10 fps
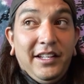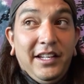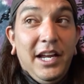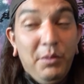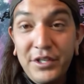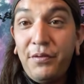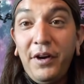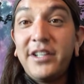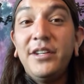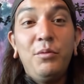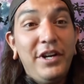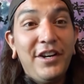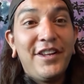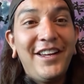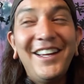it was fucking
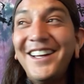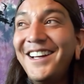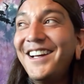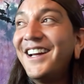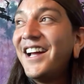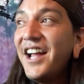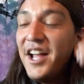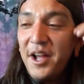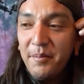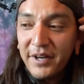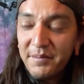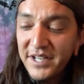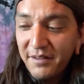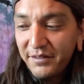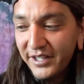weird. But I'm
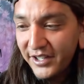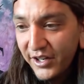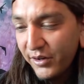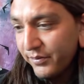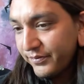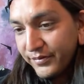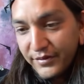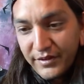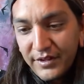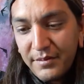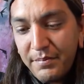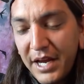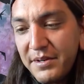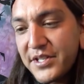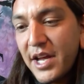definitely, you know,
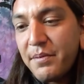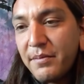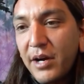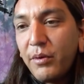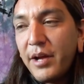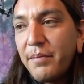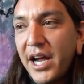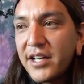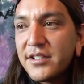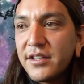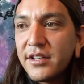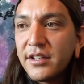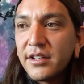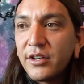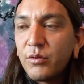baby stepping my way back to
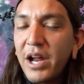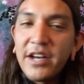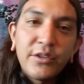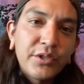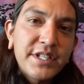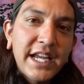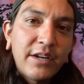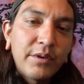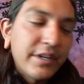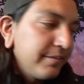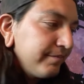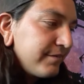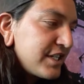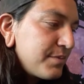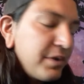the grand old sacred
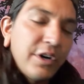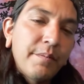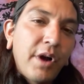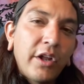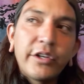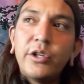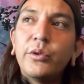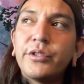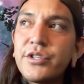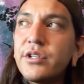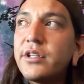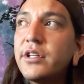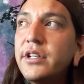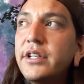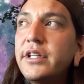spirit molecule to
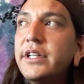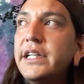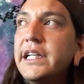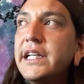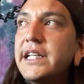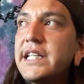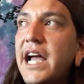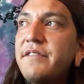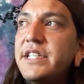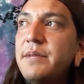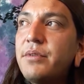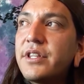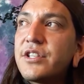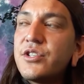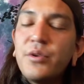dive deep
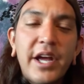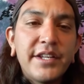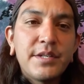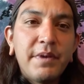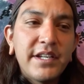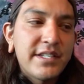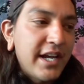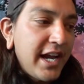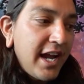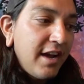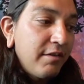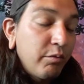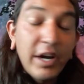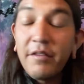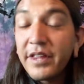at this new headspace I have.
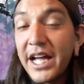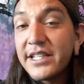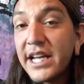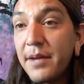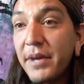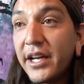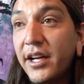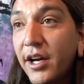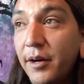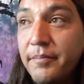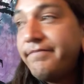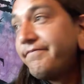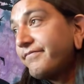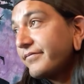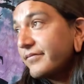Whenever that day may come,
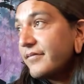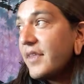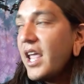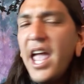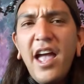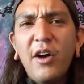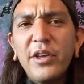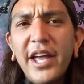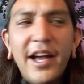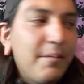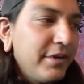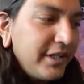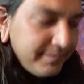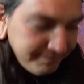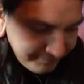hell yeah,
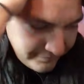but